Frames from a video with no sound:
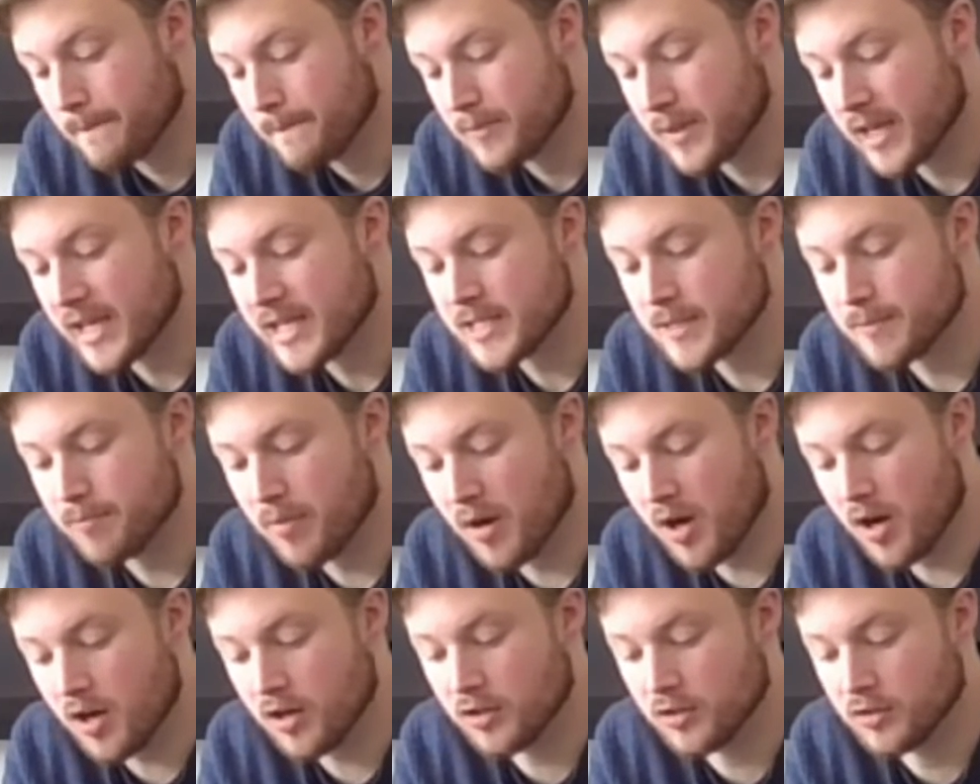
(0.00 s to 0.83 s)
They
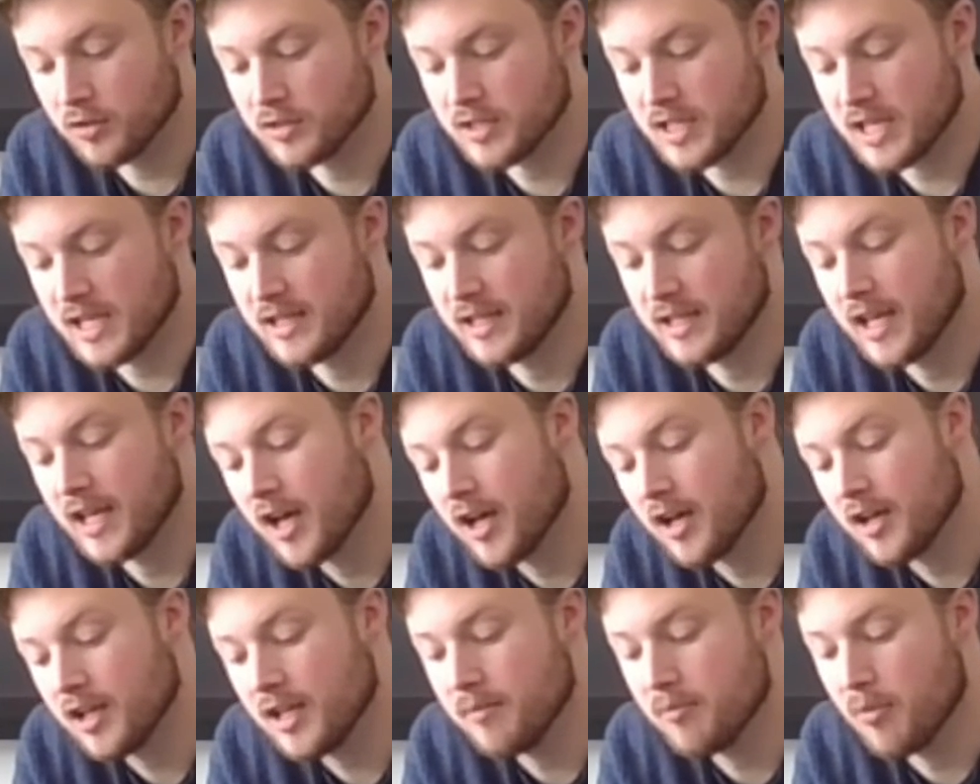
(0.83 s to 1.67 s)
sparkled in the
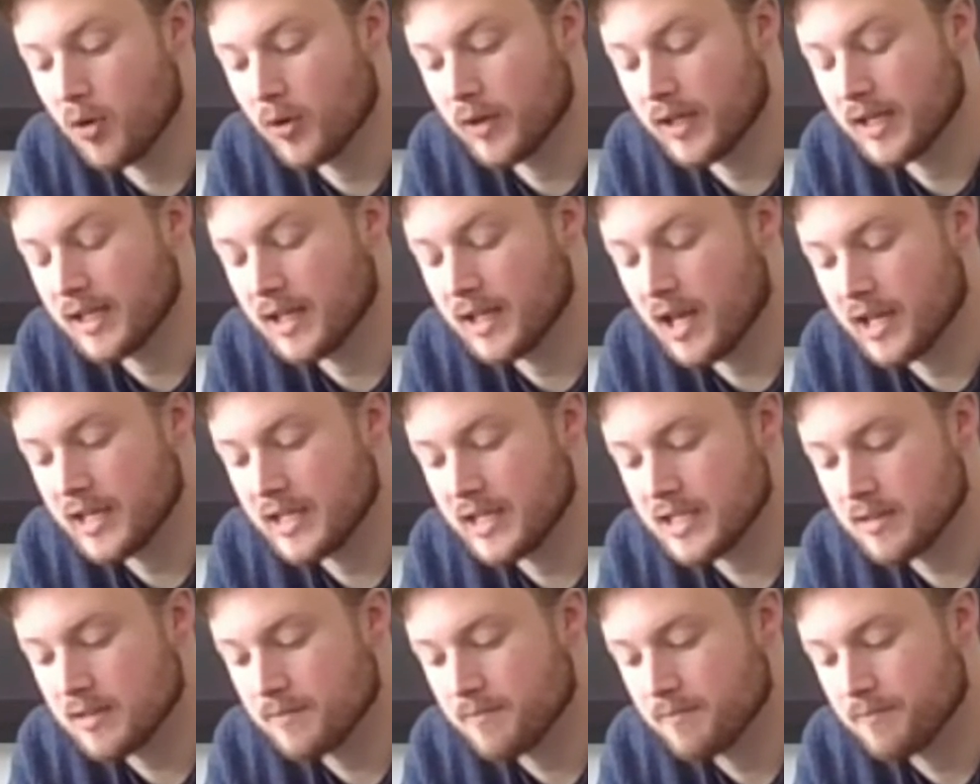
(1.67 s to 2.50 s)
early morning
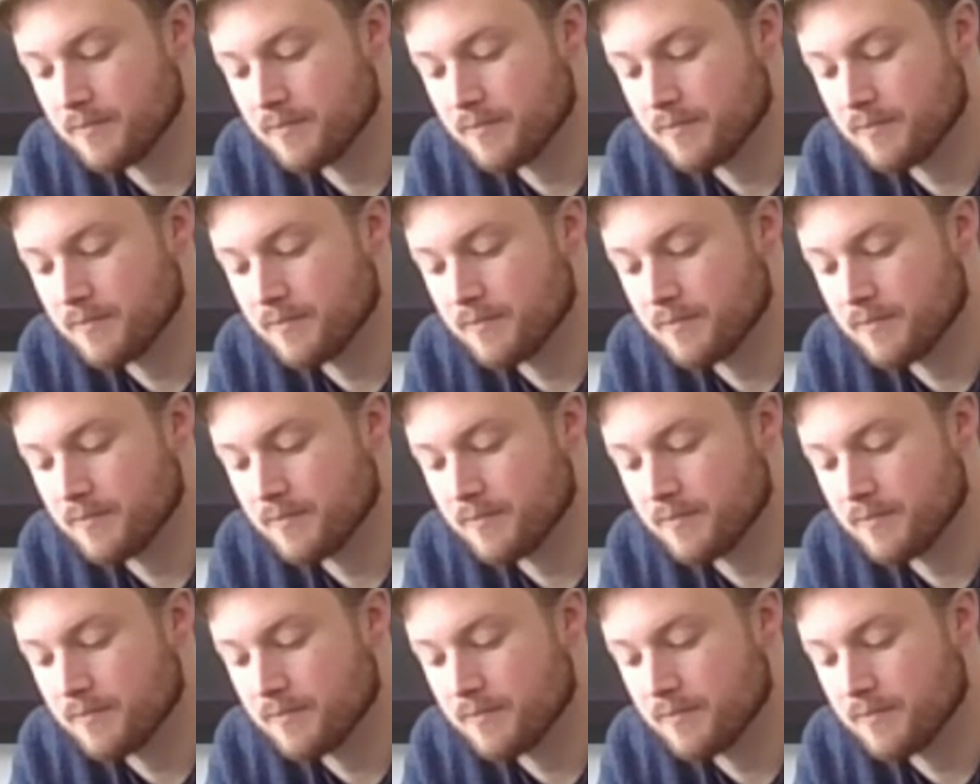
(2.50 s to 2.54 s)
light,